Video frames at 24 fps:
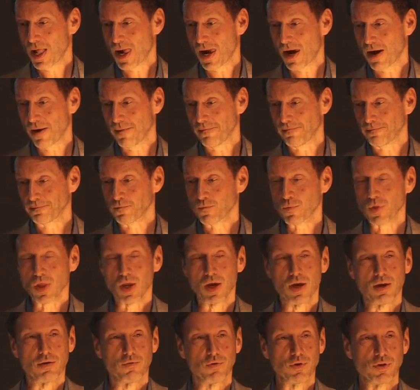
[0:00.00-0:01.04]
Um,
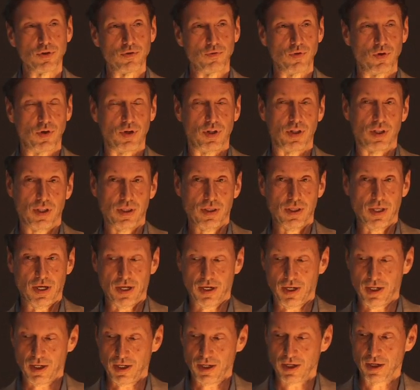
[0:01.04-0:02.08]
first of all,
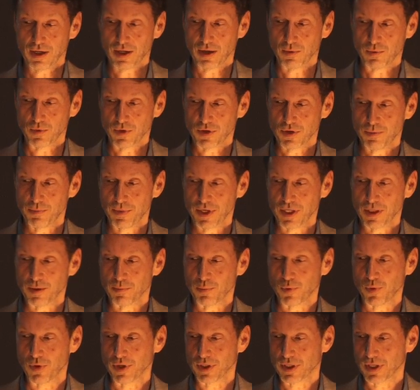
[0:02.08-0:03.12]
that I want to make the
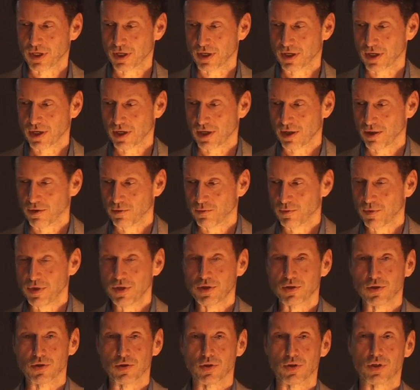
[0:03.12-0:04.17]
point that uh,
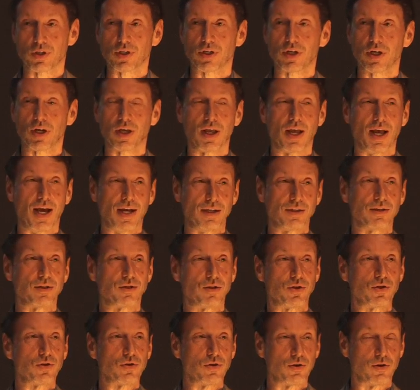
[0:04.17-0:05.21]
research as a
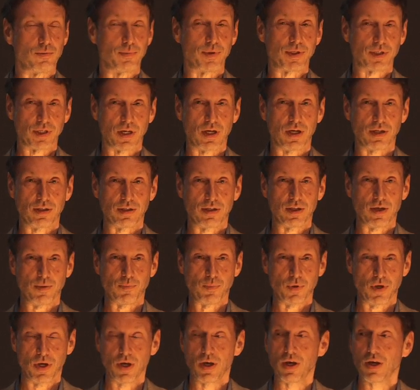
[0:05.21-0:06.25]
term, as a
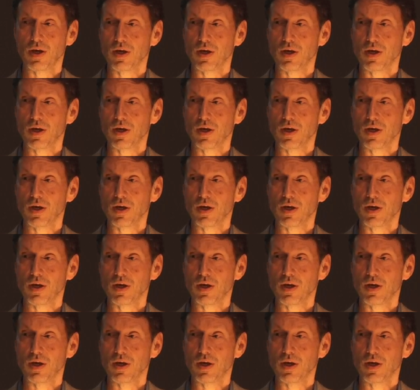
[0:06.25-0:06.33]
concept,